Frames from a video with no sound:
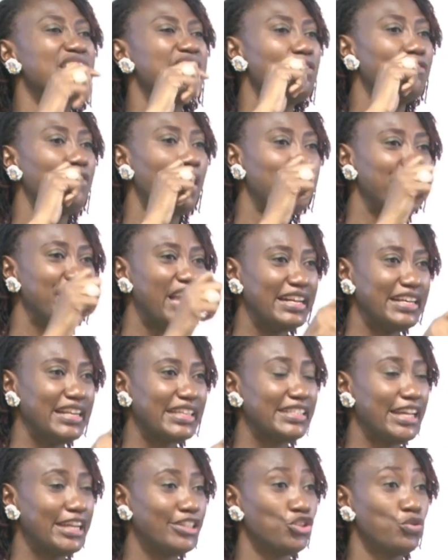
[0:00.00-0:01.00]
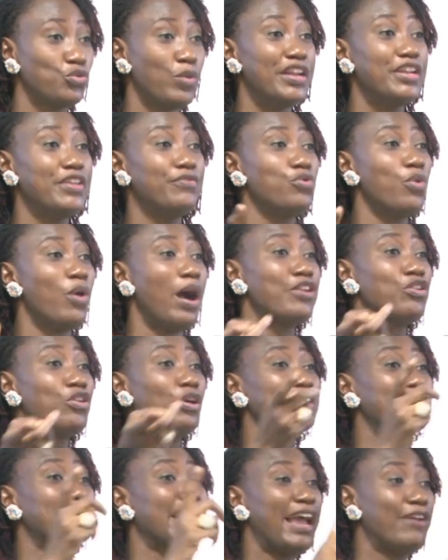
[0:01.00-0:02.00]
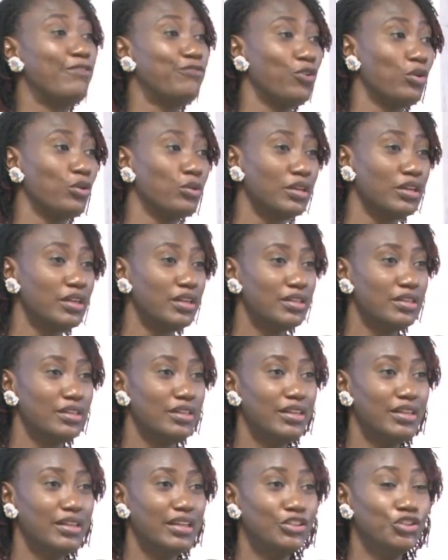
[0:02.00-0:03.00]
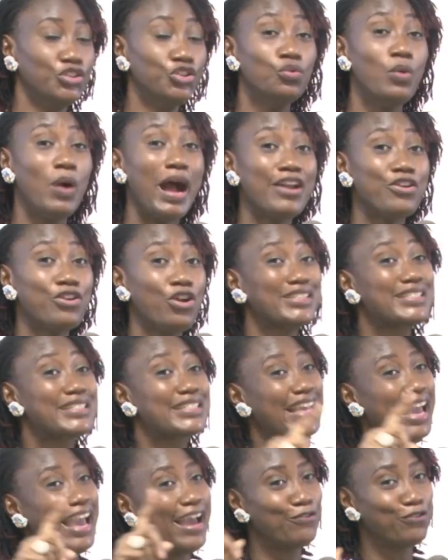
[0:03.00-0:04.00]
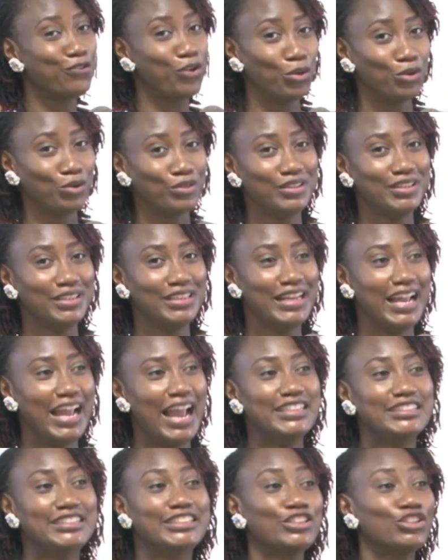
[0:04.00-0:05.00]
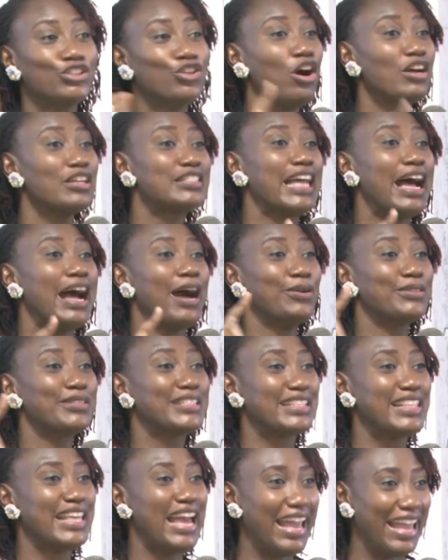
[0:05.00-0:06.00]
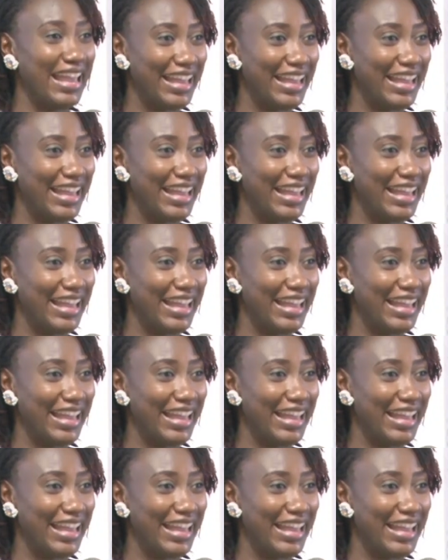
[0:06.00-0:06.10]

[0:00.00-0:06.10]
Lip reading: be addicted to you. And if you are not careful, you are not careful, and she goes out there